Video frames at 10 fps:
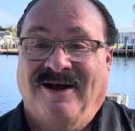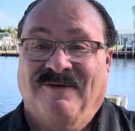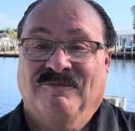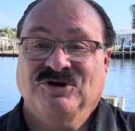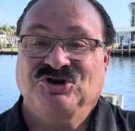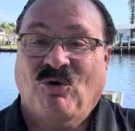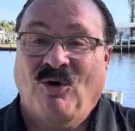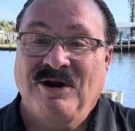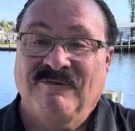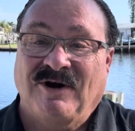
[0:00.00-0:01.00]

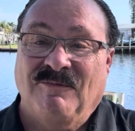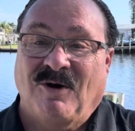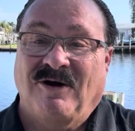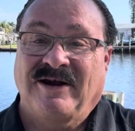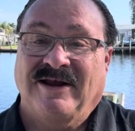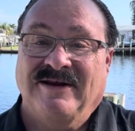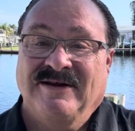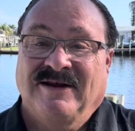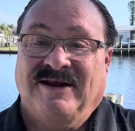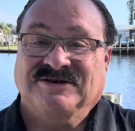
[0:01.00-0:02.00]
Majority of our market
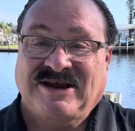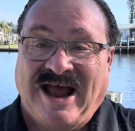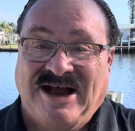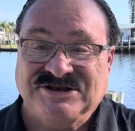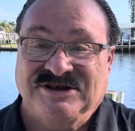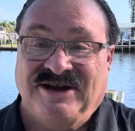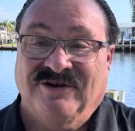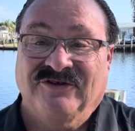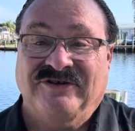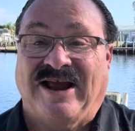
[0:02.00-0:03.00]
is cash
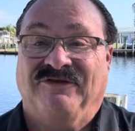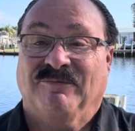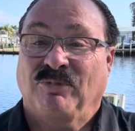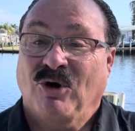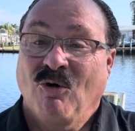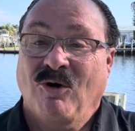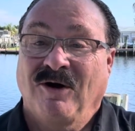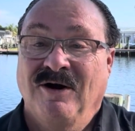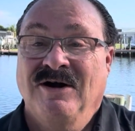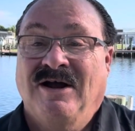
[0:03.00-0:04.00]
deals. As a
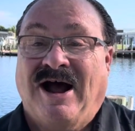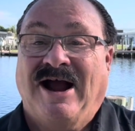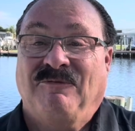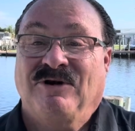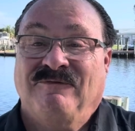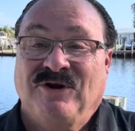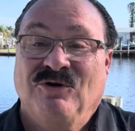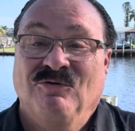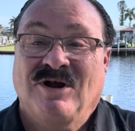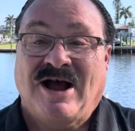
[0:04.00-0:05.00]
broker, I
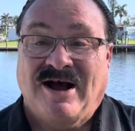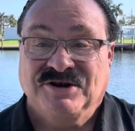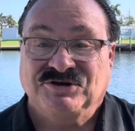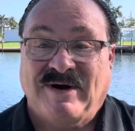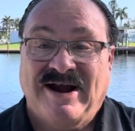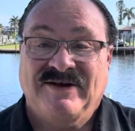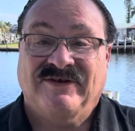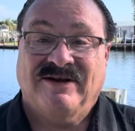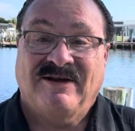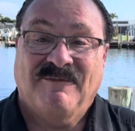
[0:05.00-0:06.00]
review contracts
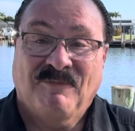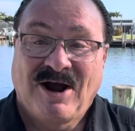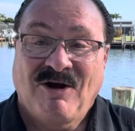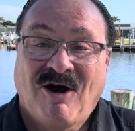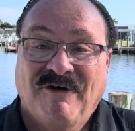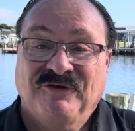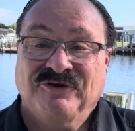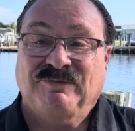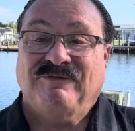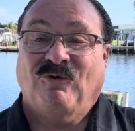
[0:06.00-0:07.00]
at my office
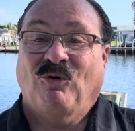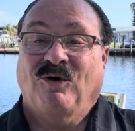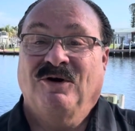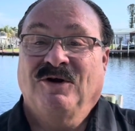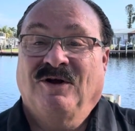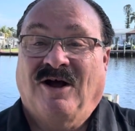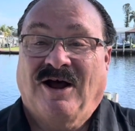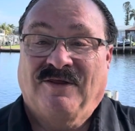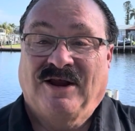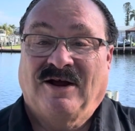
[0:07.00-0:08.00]
before
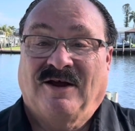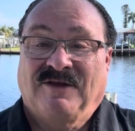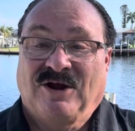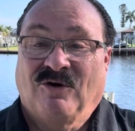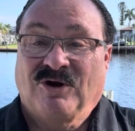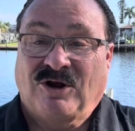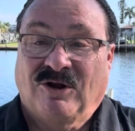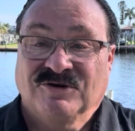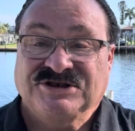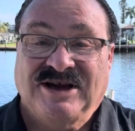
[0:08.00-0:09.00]
they go to
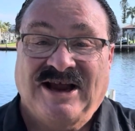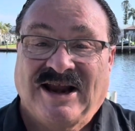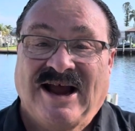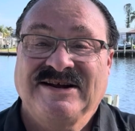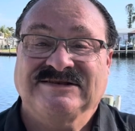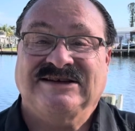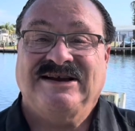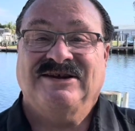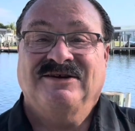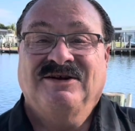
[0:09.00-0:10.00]
closing, and I see